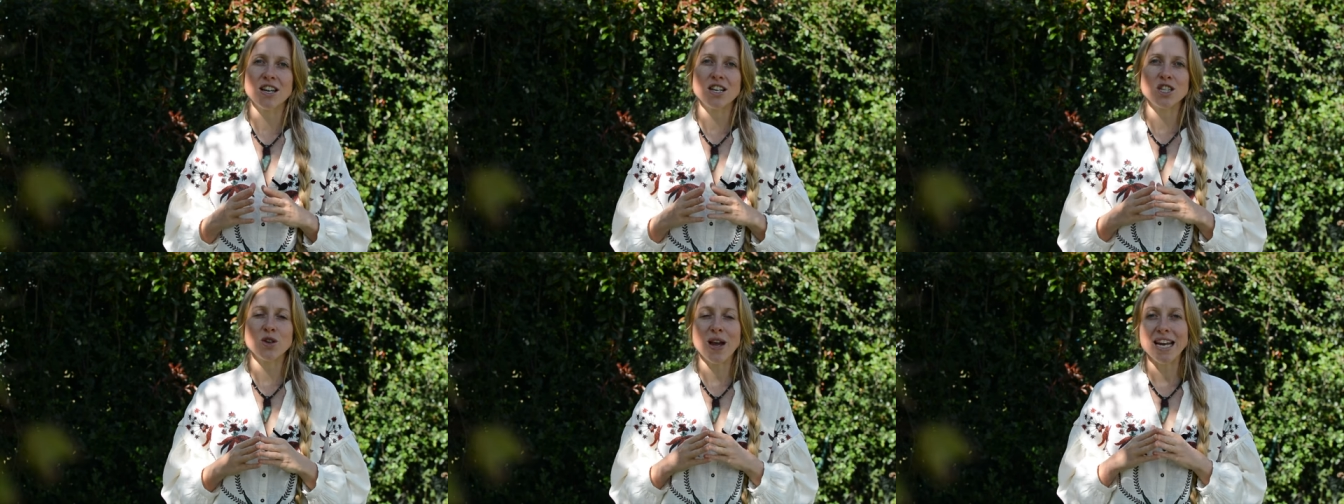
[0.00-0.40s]

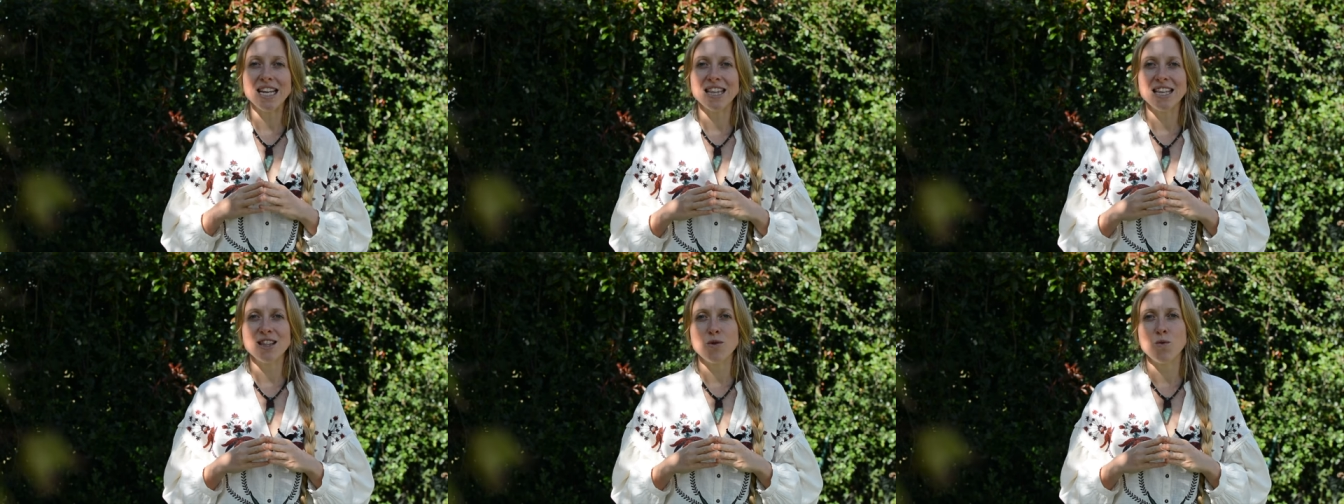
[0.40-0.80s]
So
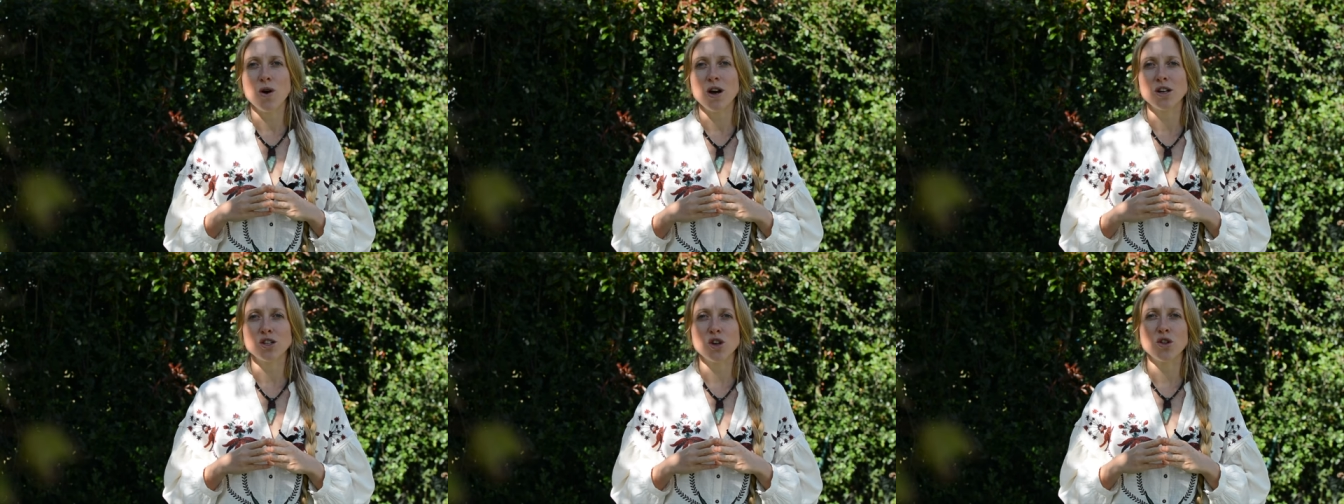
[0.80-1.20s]
anything that
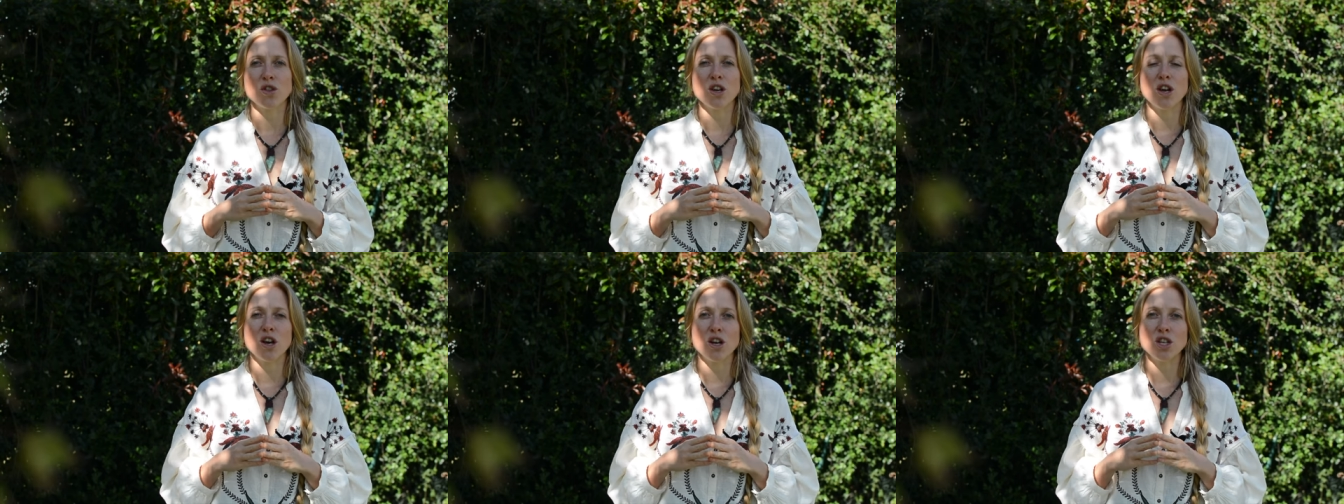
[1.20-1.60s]
works on
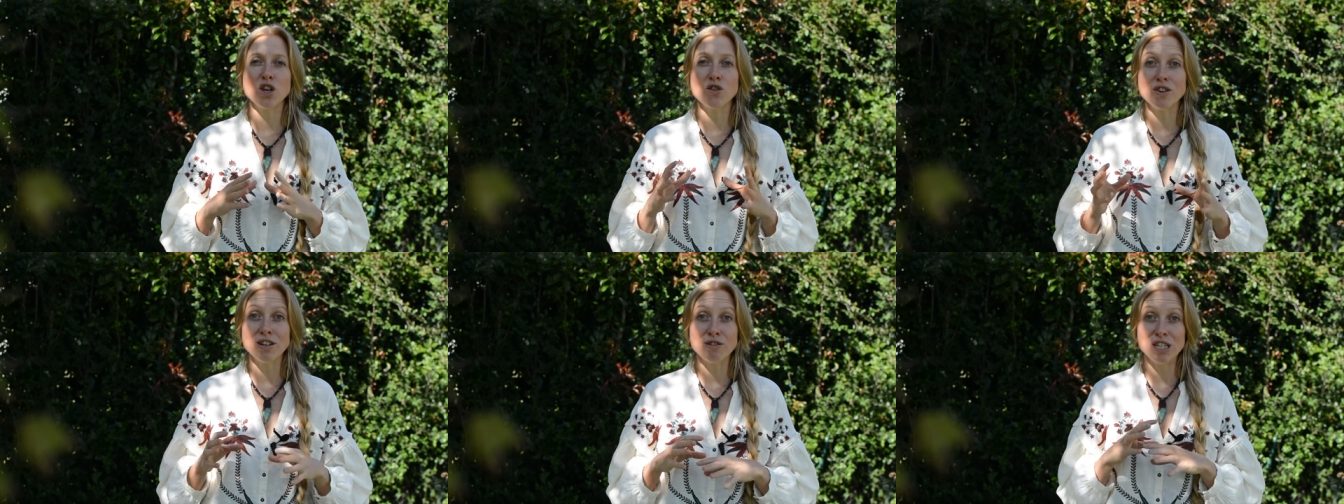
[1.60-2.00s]
the
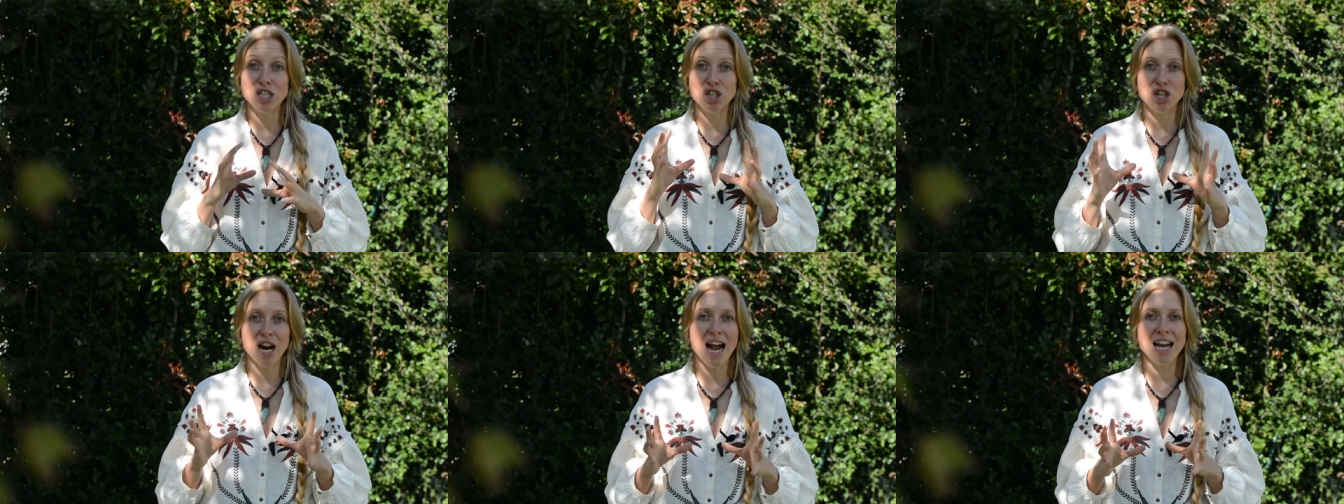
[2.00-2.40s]
urinary
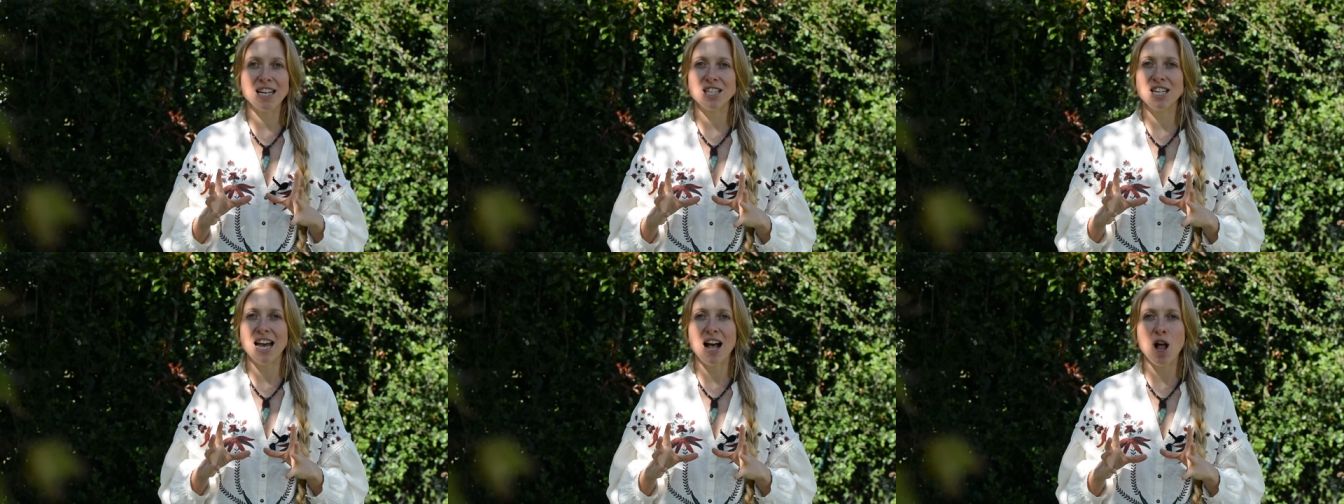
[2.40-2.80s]

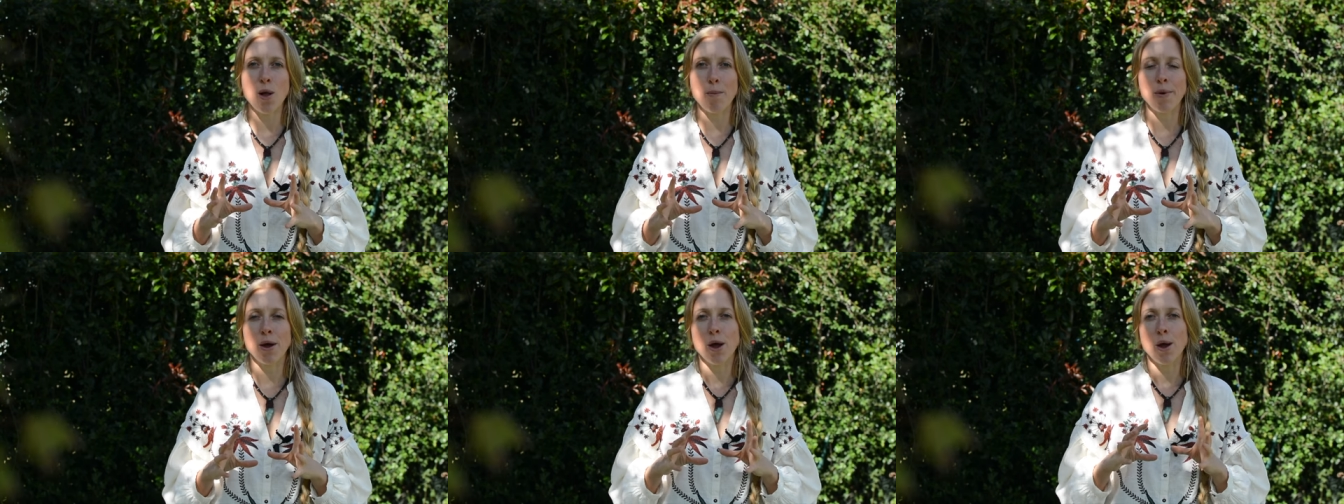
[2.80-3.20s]
tract to help